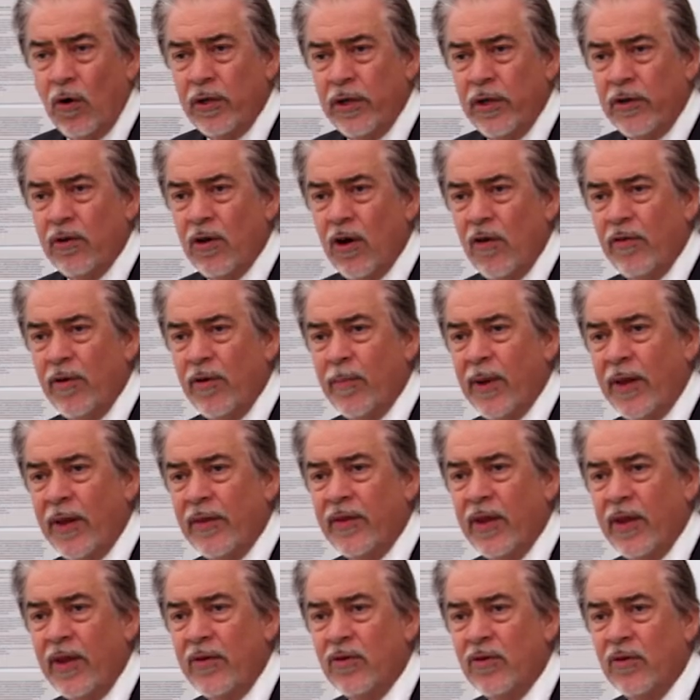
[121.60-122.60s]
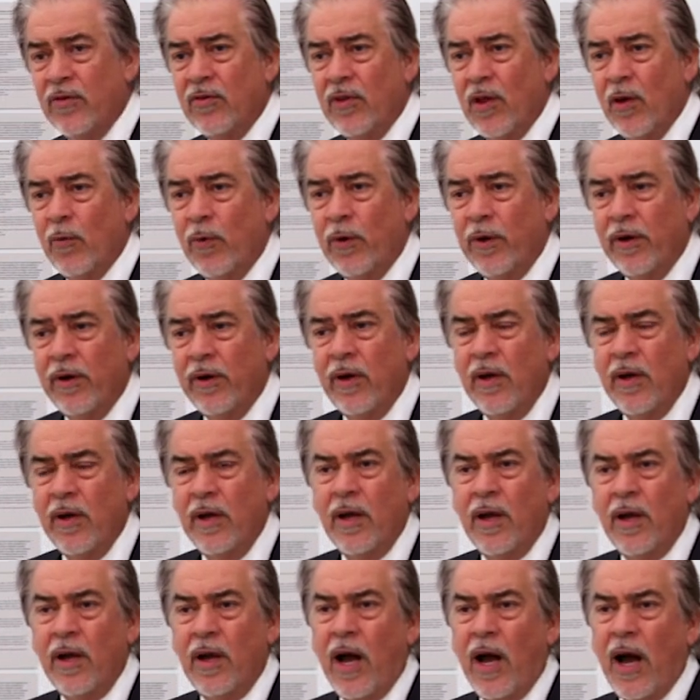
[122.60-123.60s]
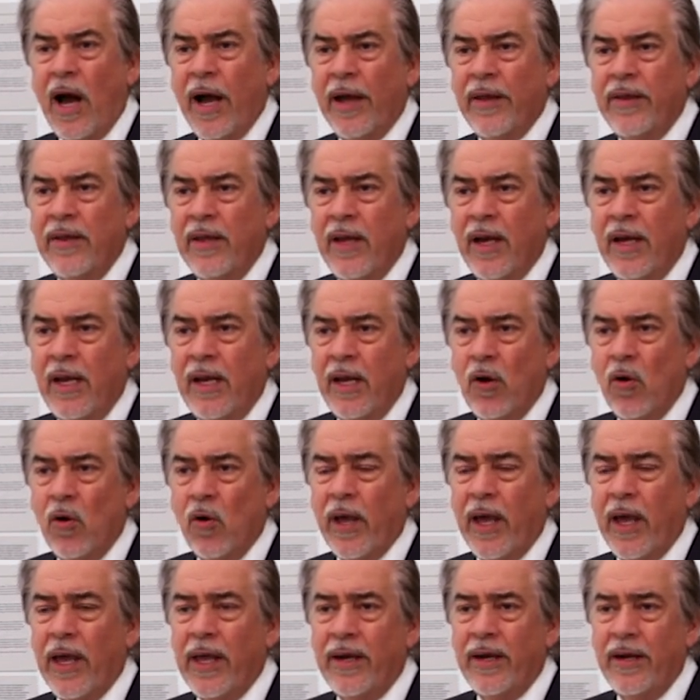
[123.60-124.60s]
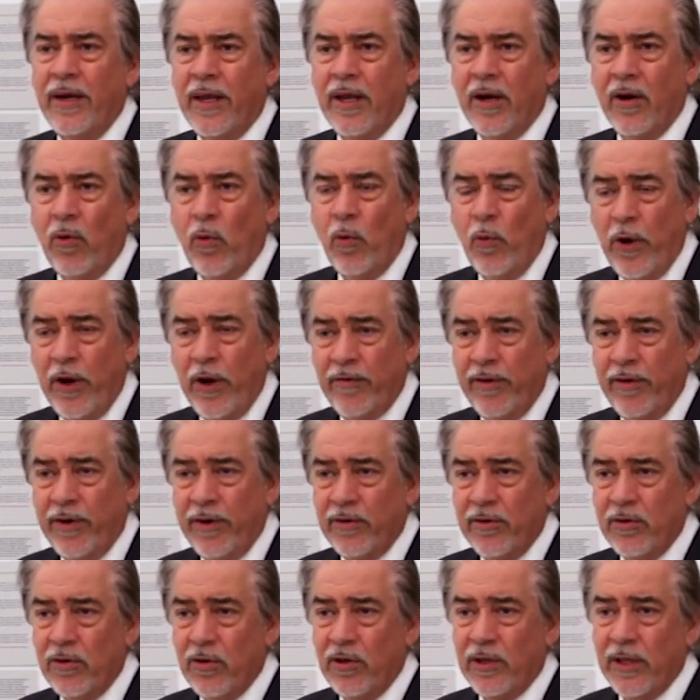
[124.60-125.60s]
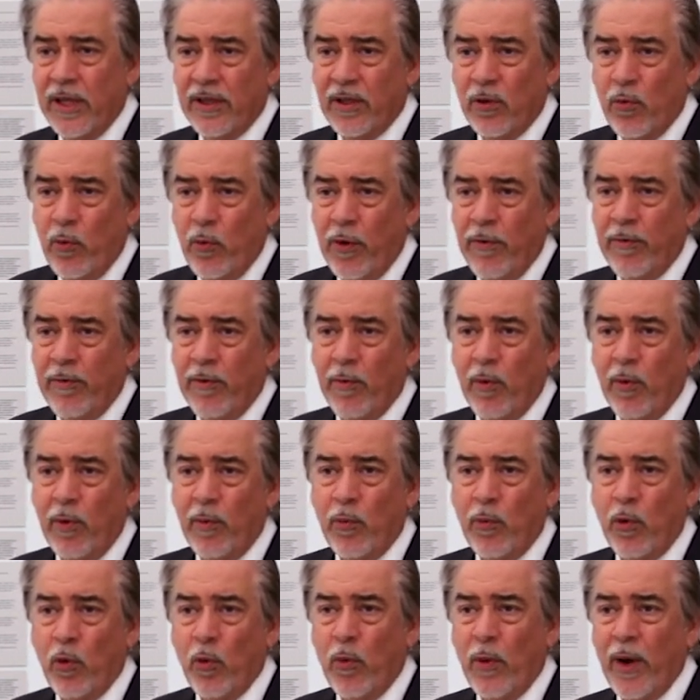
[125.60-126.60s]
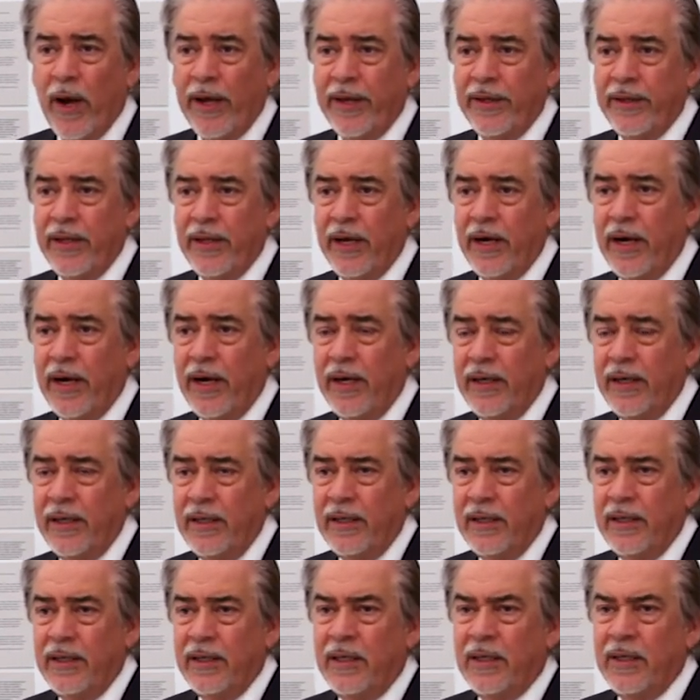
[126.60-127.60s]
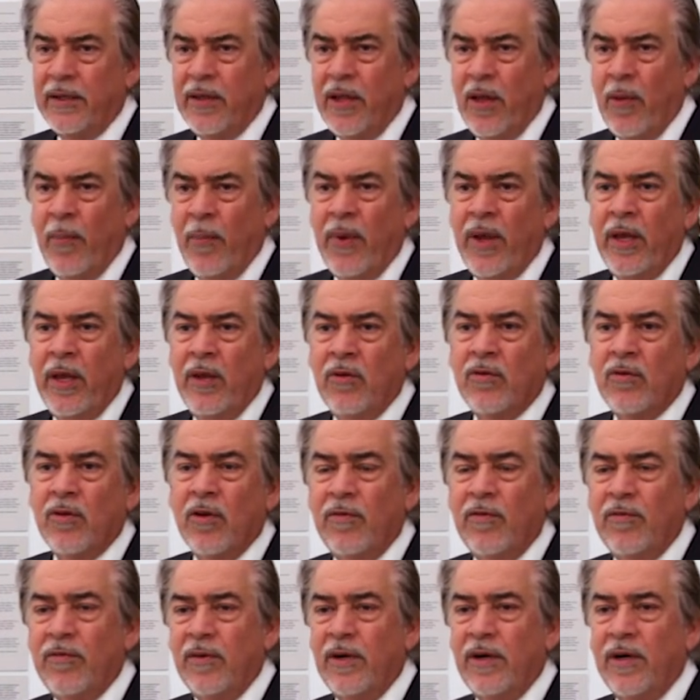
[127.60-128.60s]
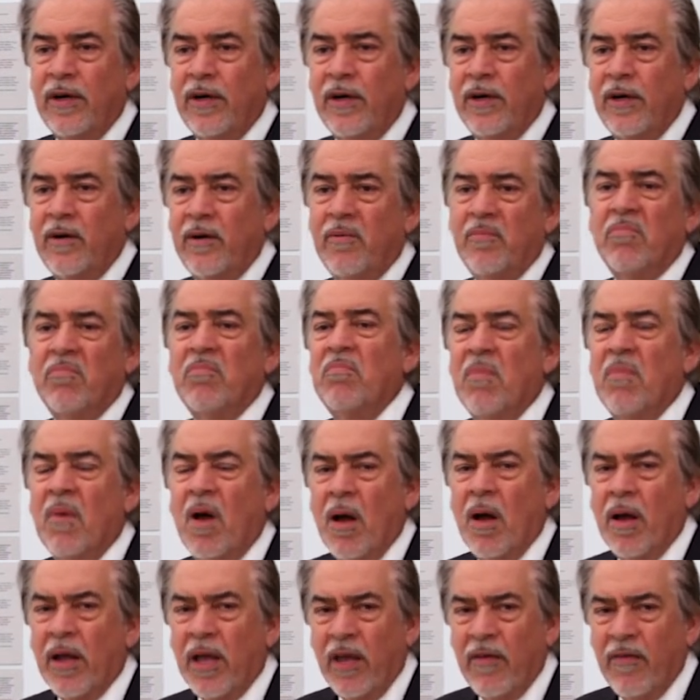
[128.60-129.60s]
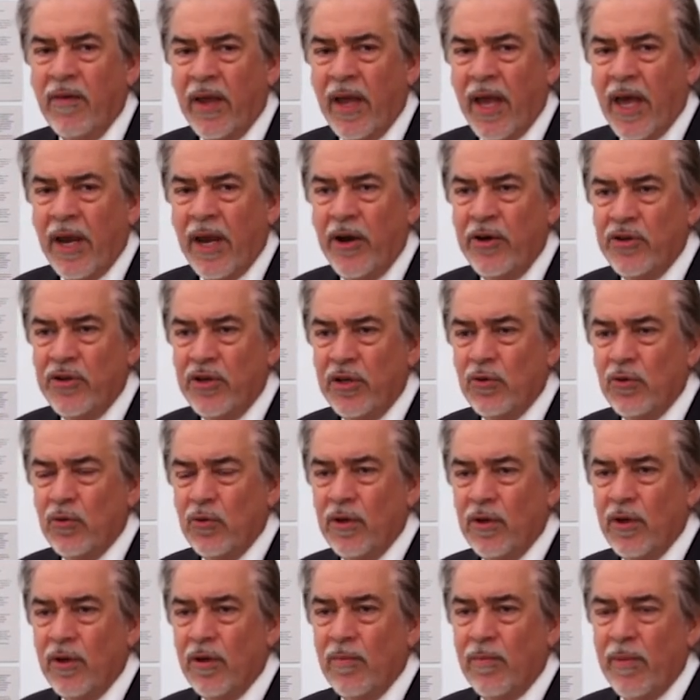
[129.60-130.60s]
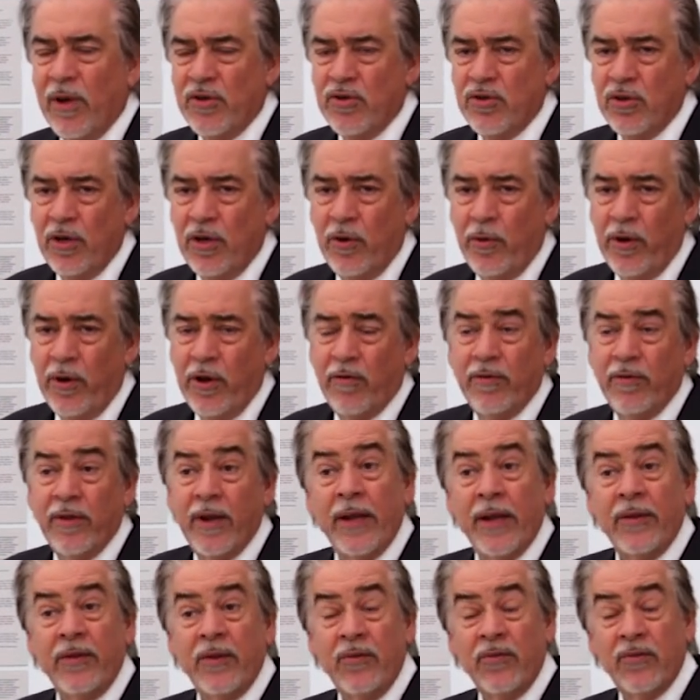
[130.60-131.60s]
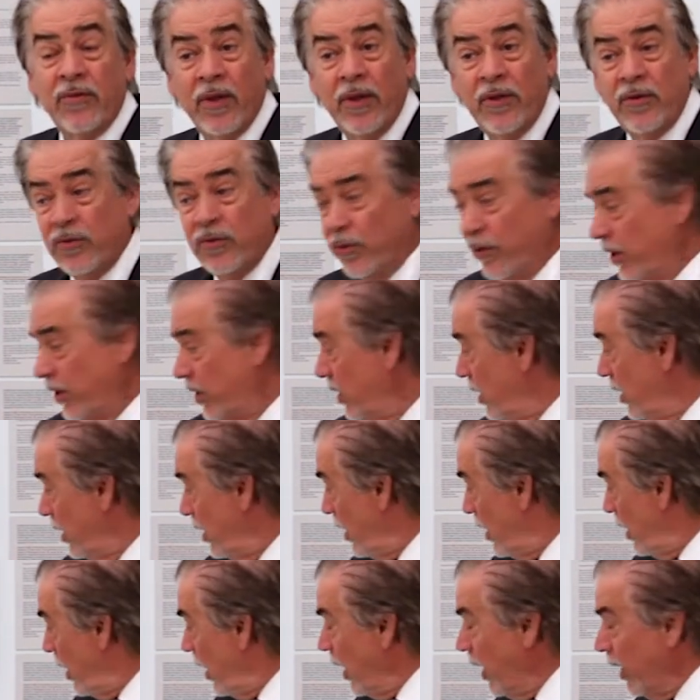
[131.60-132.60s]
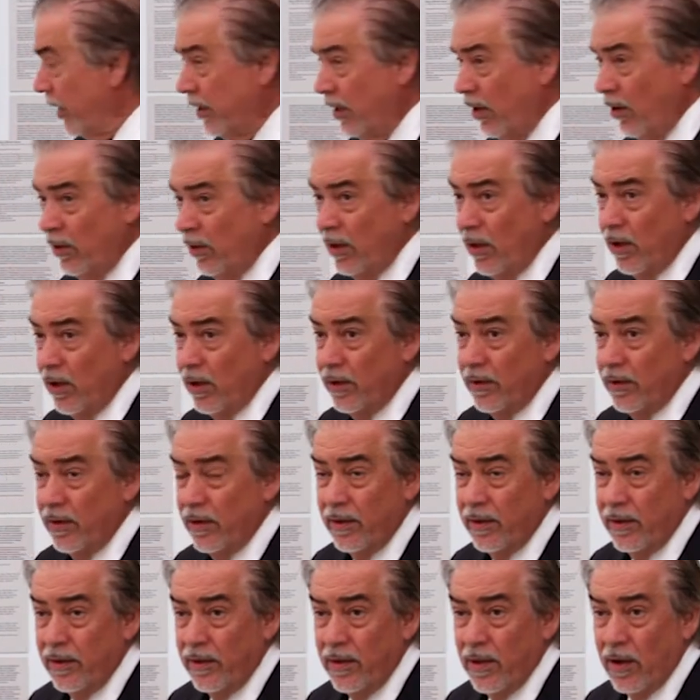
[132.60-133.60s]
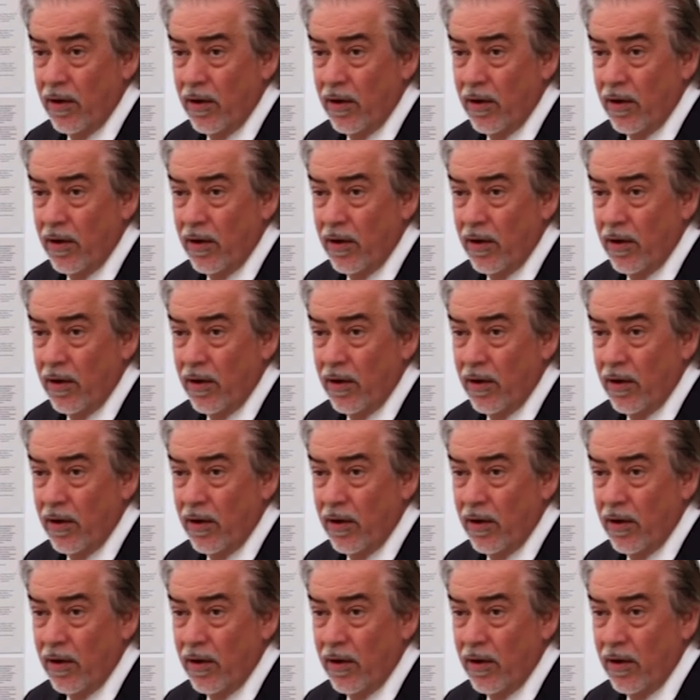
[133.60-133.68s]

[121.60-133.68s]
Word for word: these coffee plantations, they were ideally located near a river so that the river would provide uh, the means of uh, giving energy to the machinery of the 19th century. And then the, the